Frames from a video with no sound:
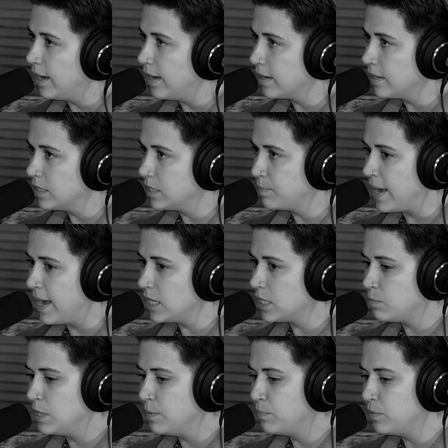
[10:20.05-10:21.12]
Yeah, because
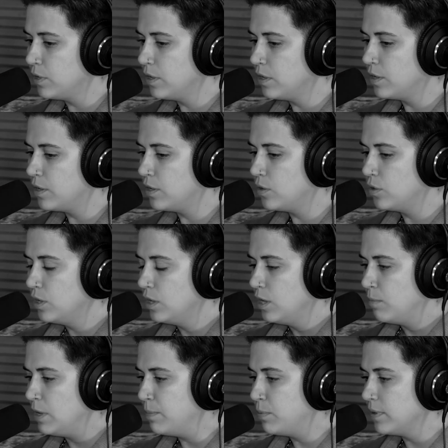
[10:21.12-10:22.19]
past people, you know,
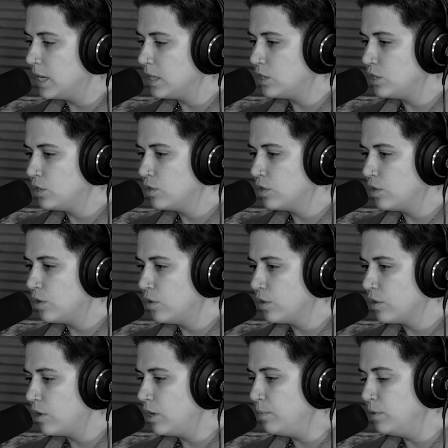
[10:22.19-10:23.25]
people that you grow
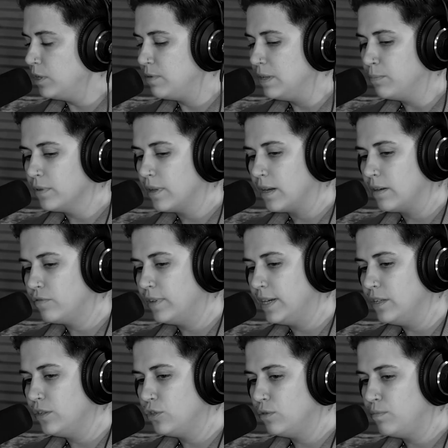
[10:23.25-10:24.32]
up with, people that have
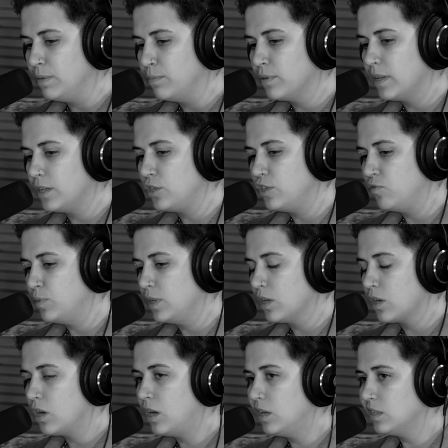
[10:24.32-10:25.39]
raised you, people that you've been
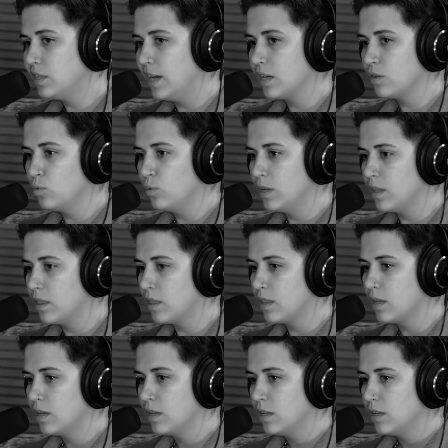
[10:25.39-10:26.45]
in contact with,
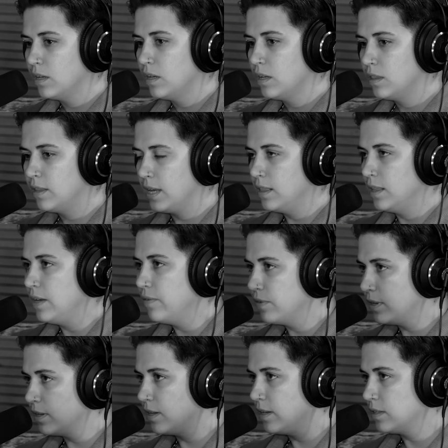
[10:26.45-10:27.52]
they leave
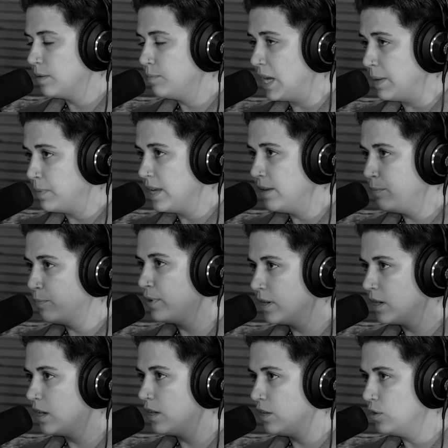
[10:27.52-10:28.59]
some type of imprint
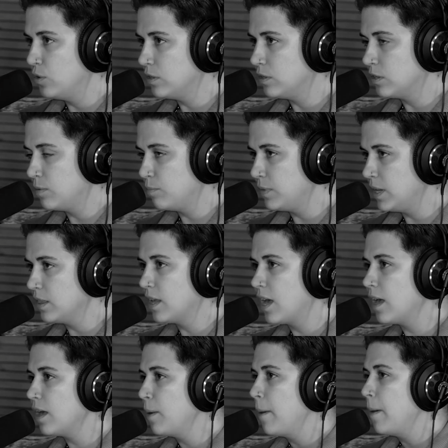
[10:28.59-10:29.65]
on you, and something
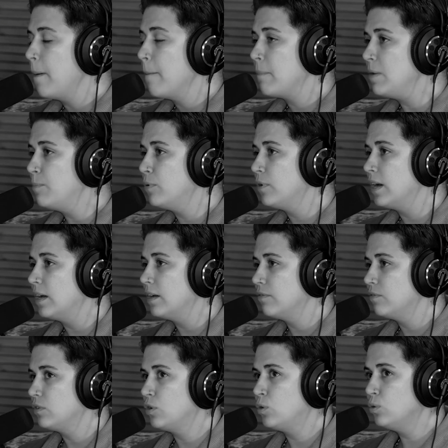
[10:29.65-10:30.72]
that people
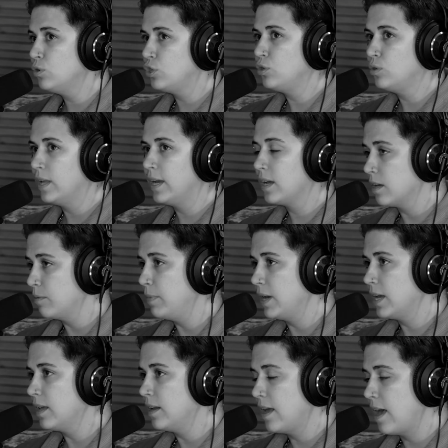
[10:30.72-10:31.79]
have told you like can
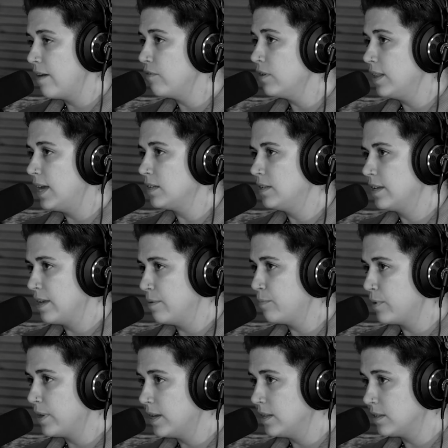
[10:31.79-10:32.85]
make an everlasting
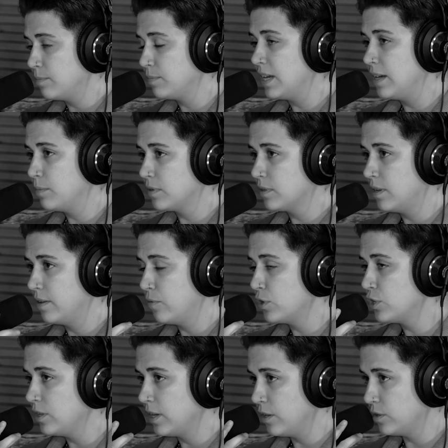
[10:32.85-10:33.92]
imprint. And sometimes,
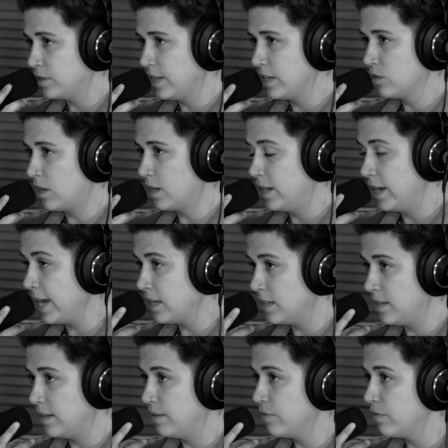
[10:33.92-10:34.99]
unfortunately, those things are
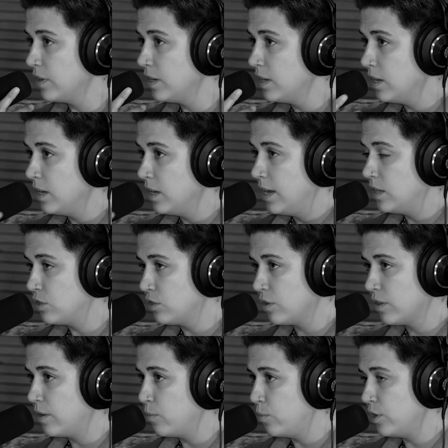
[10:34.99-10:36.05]
negative. And so
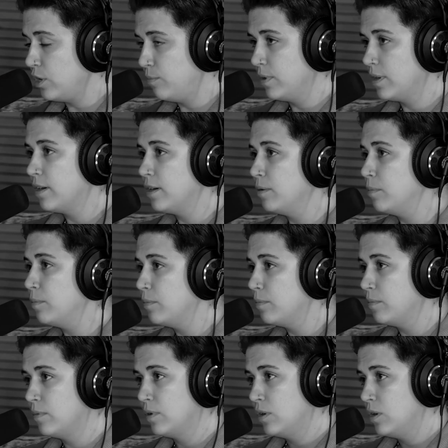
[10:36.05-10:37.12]
then when you
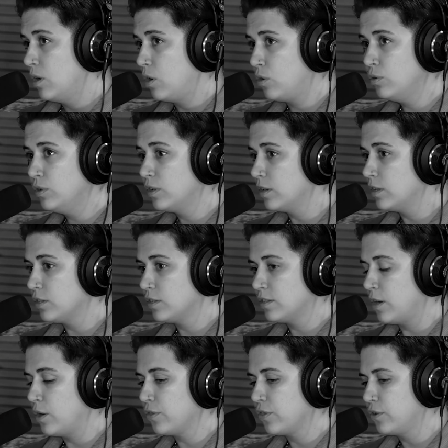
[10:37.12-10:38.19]
become older, just
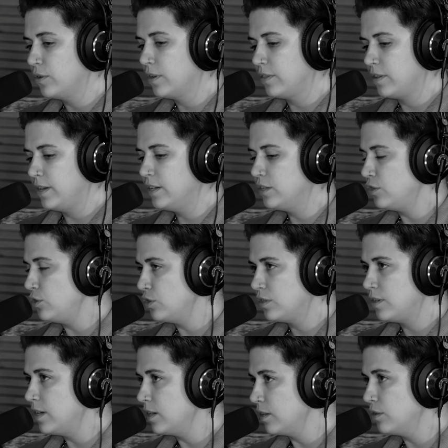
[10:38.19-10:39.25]
out throughout the years, you
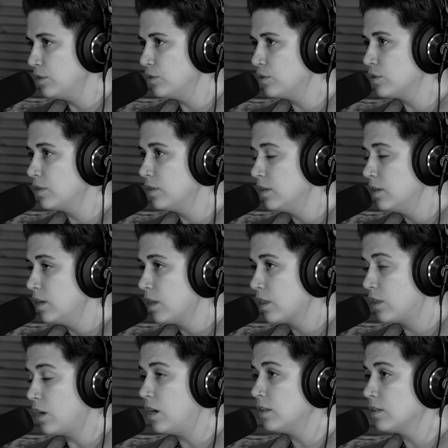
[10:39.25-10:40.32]
just hear those
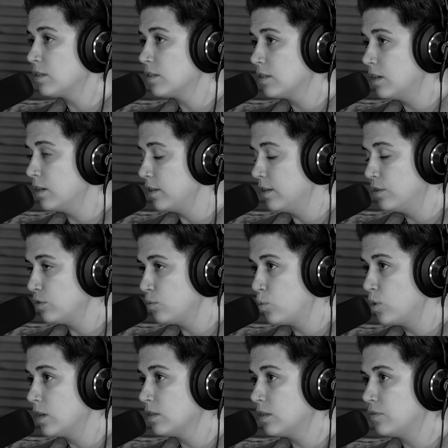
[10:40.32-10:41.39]
thoughts or those
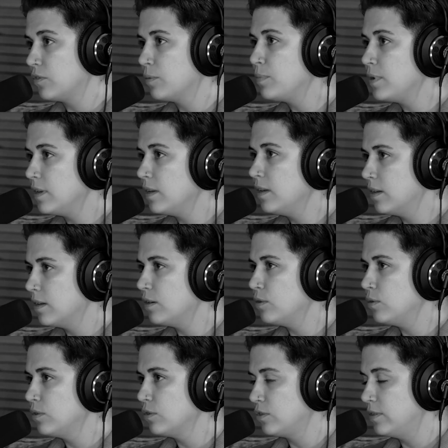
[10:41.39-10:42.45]
words on repeat, you
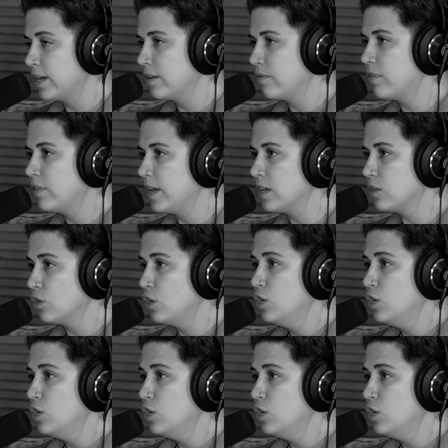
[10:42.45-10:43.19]
know, those negative things.